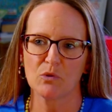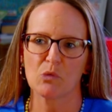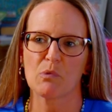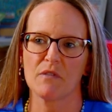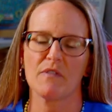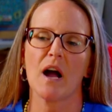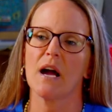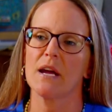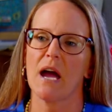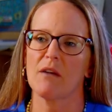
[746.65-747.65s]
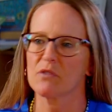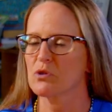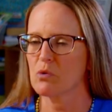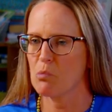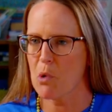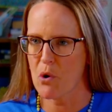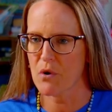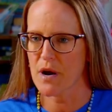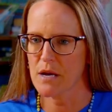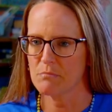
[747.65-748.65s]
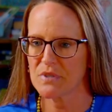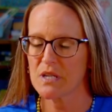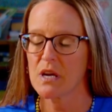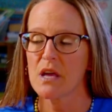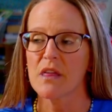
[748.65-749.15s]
to provide after school programs